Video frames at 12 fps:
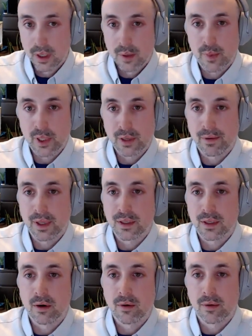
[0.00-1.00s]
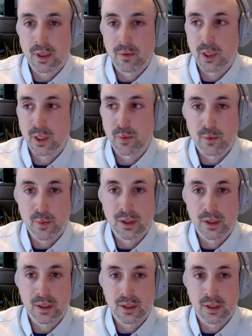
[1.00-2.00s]
But if they don't, then we
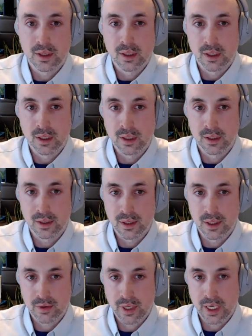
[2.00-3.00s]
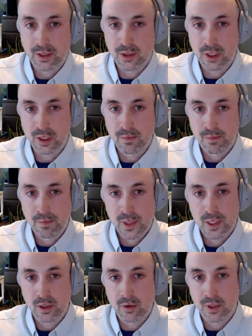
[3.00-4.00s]
implement the strategy.
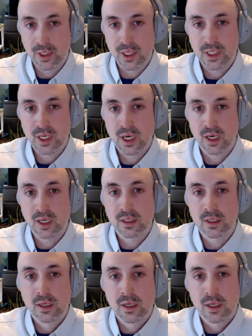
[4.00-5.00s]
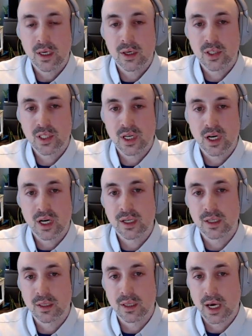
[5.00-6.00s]
So in this case, each
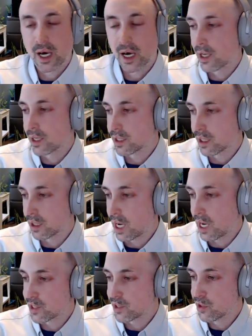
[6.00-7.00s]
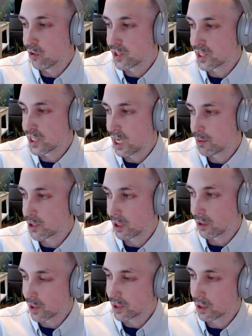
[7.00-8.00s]
side has a last known snapshot
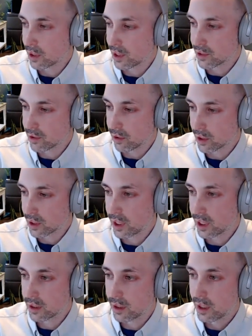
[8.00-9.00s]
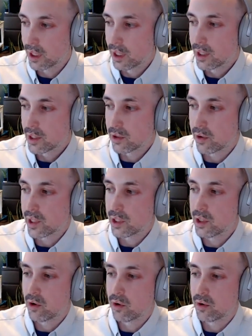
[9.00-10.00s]
of what the cluster looked like. So it
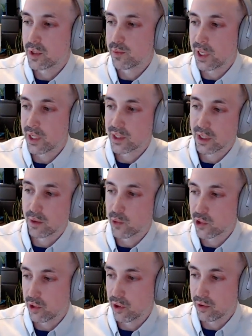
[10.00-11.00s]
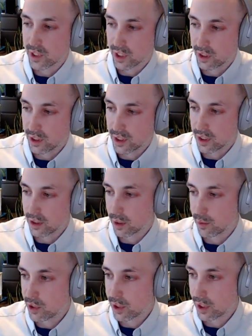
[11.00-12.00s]
knows based on which nodes it can still
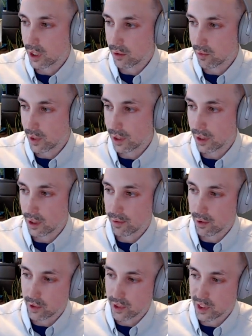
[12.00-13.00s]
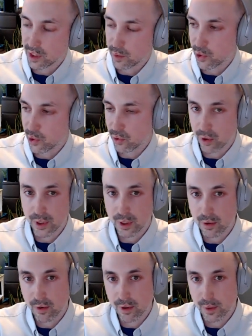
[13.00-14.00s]
communicate with if it was in the minority
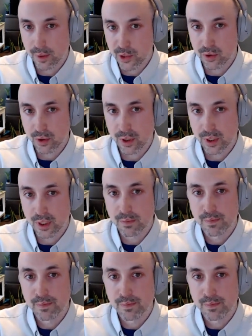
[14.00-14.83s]
or the majority.